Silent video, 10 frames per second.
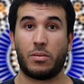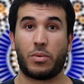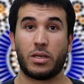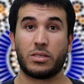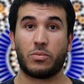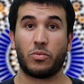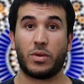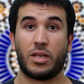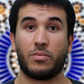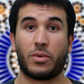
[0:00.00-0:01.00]
Possible
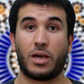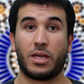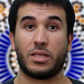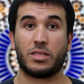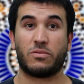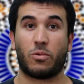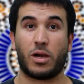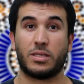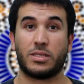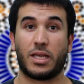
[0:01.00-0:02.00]
meaning behind this
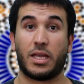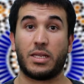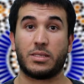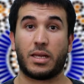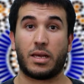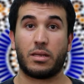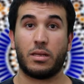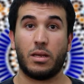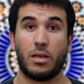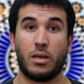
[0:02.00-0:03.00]
wise saying is that
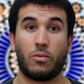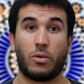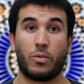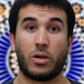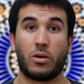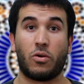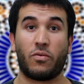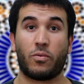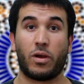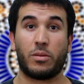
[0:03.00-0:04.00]
when we are
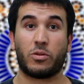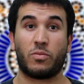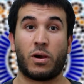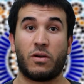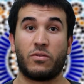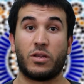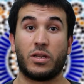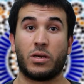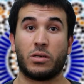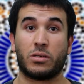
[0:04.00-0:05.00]
overwhelmed with poverty
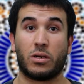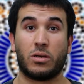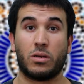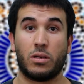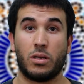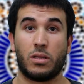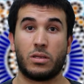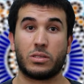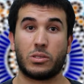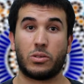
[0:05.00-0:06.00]
and hunger,
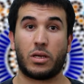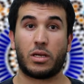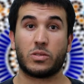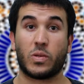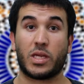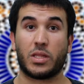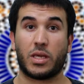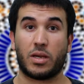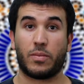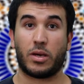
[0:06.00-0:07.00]
there's little else we can
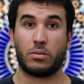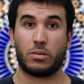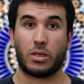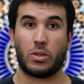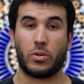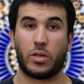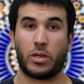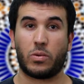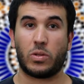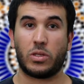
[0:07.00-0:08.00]
think about, including
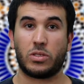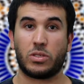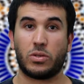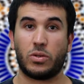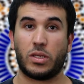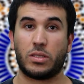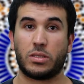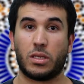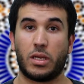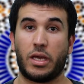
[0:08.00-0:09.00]
our religious
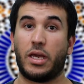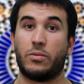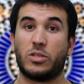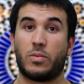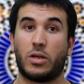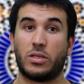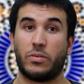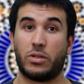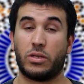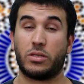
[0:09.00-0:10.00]
duties and
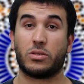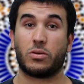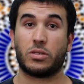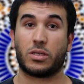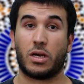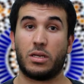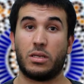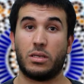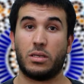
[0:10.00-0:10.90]
responsibilities towards God.